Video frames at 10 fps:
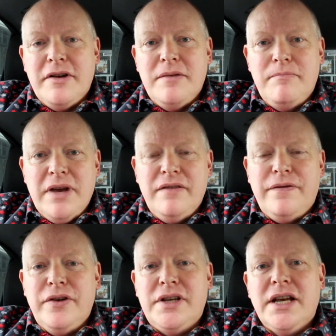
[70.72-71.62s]
in
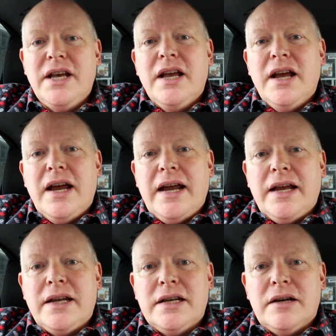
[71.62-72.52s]
Bideford
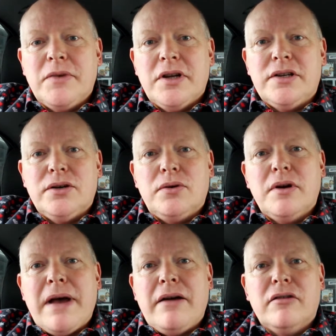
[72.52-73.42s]
and I'm going to talk
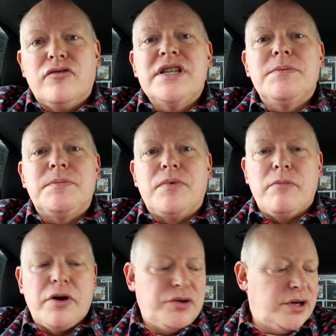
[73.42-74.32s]
about Christmas
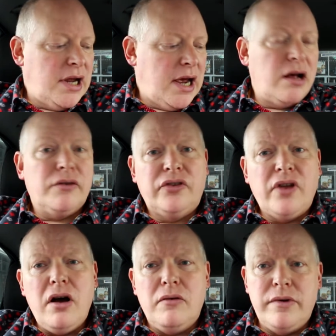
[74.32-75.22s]
promotion, and I'll
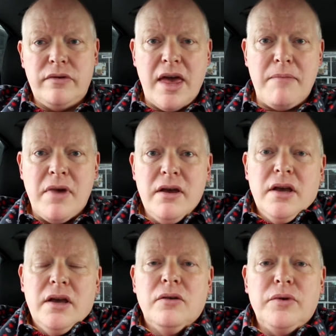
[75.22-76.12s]
start with them,
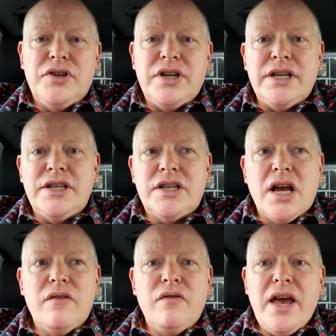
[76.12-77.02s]
which is
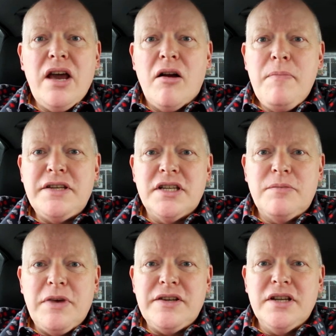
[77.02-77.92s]
they are a
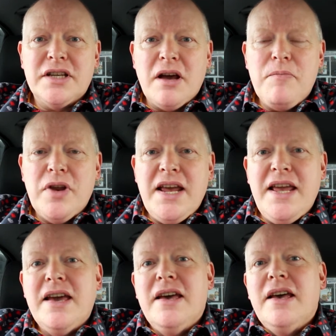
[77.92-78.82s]
business-to-business
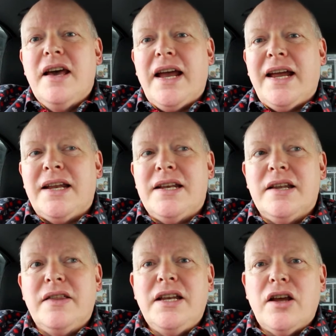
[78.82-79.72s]
company and
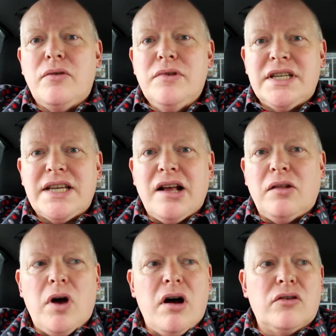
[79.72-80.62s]
they don't sell
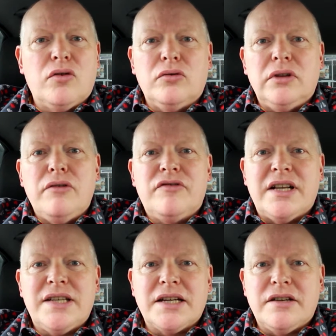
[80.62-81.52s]
what I'll call low
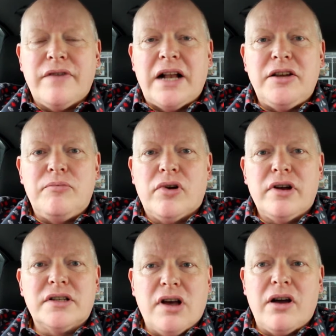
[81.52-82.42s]
transaction value
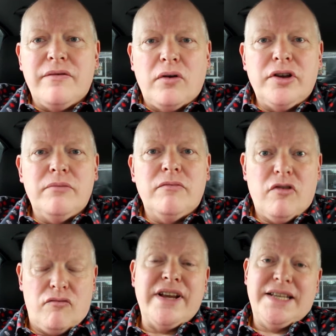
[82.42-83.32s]
products, high volume
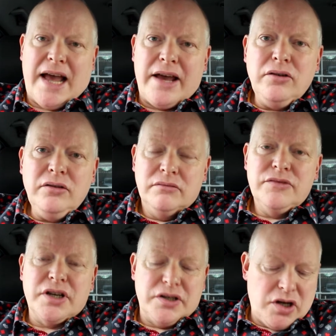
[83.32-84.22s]
retail
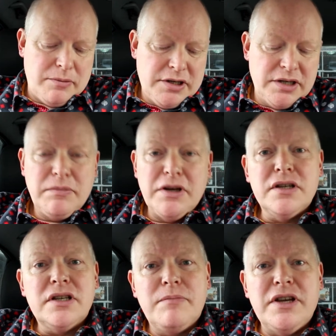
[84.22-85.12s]
to consumers. It's
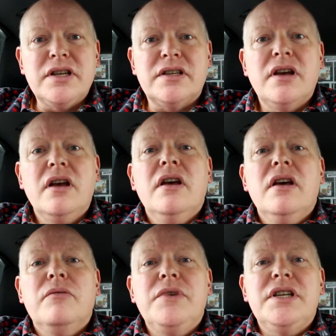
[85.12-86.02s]
business to business,
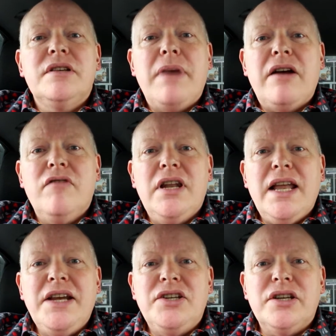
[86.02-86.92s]
which is about
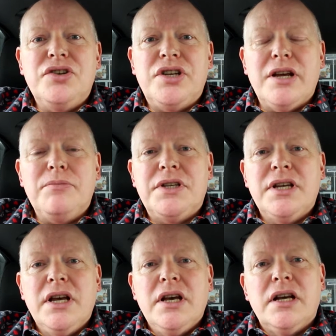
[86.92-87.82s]
relationships.
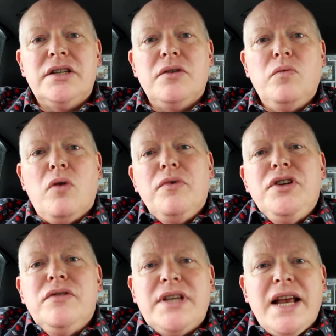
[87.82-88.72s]
And so what would
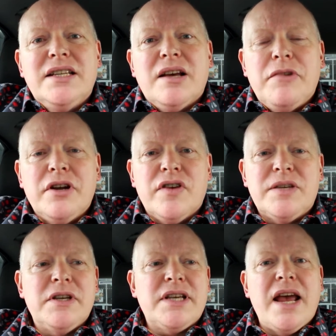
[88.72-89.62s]
you send someone at
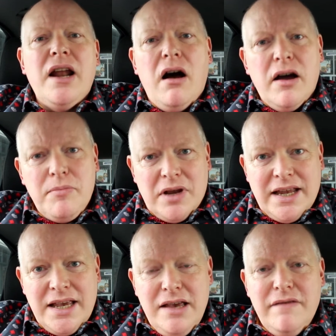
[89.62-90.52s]
Christmas? And I
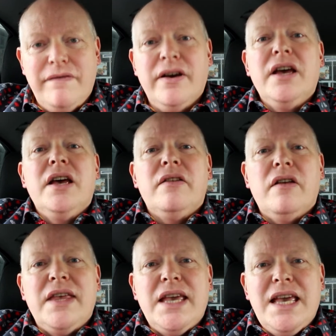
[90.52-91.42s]
believe
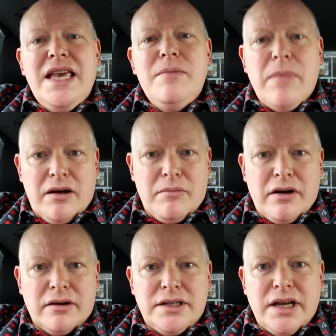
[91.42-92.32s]
that the email
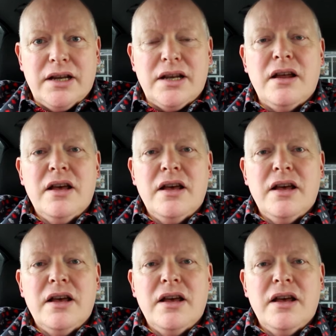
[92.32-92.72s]
marketing,